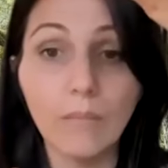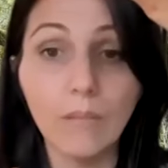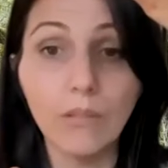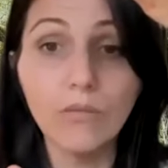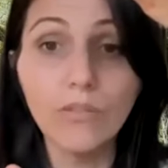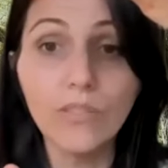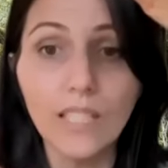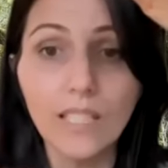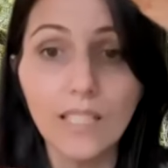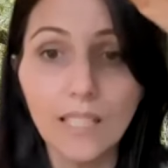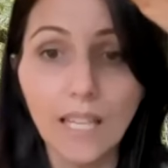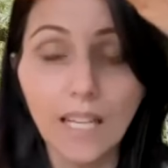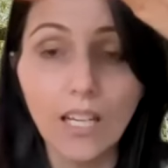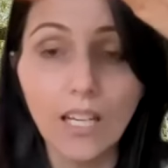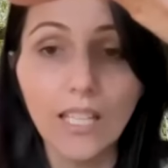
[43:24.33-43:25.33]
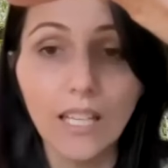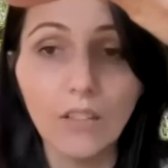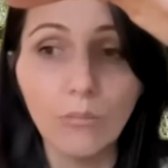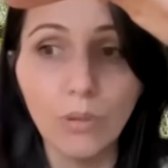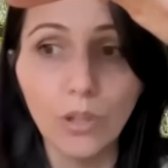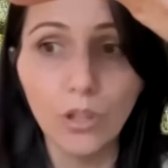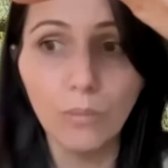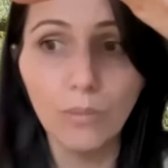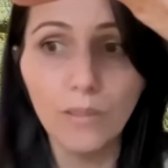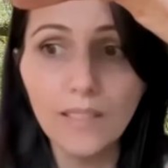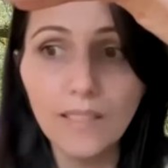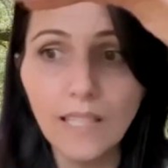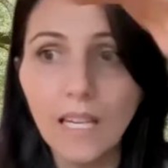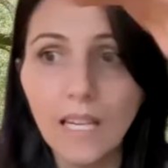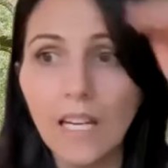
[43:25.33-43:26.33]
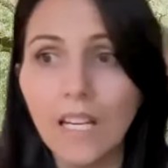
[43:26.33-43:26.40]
mils, and it's done like that on purpose.